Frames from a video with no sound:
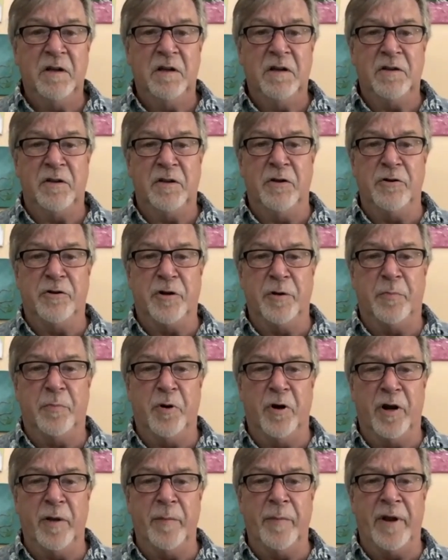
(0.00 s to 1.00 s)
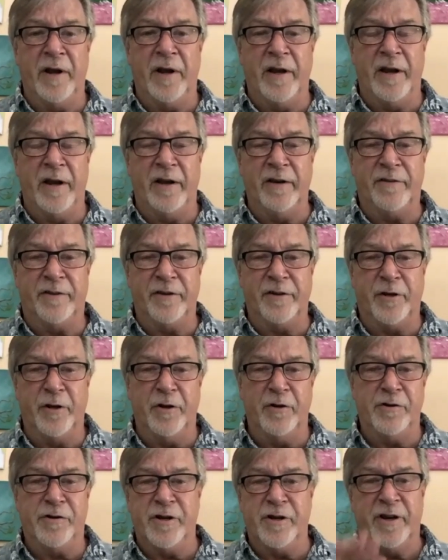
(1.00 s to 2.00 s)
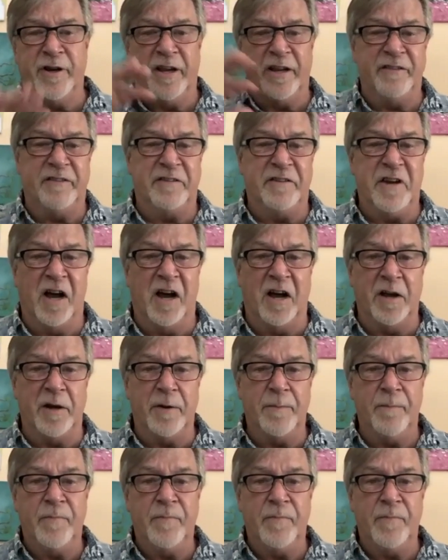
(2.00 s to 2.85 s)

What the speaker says: You should put him in an institution. He's done.